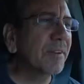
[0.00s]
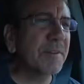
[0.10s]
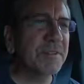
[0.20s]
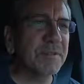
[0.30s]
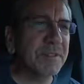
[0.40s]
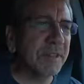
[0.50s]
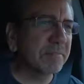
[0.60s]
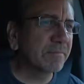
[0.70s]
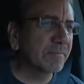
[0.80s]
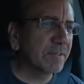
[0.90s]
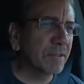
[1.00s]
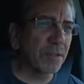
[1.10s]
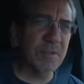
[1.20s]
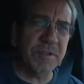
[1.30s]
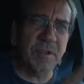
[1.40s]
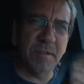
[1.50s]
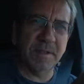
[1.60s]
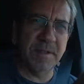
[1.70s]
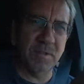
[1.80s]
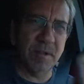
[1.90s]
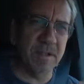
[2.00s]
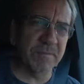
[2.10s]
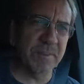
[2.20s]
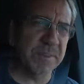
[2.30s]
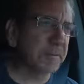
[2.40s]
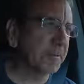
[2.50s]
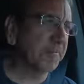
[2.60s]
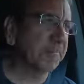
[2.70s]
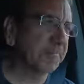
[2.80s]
very interesting. Should we stop at the Welcome Center?